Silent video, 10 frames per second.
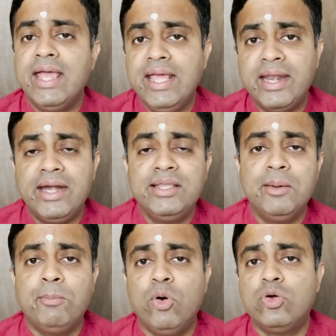He read
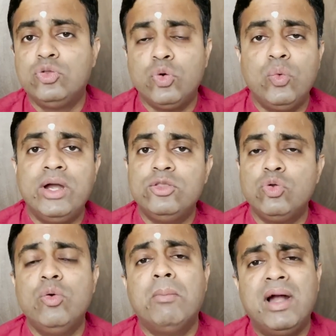the book through and
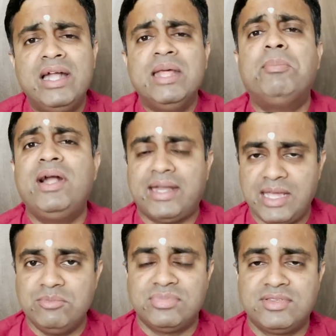through multiple
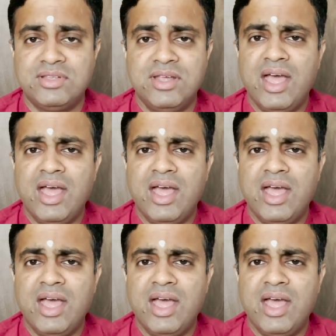times.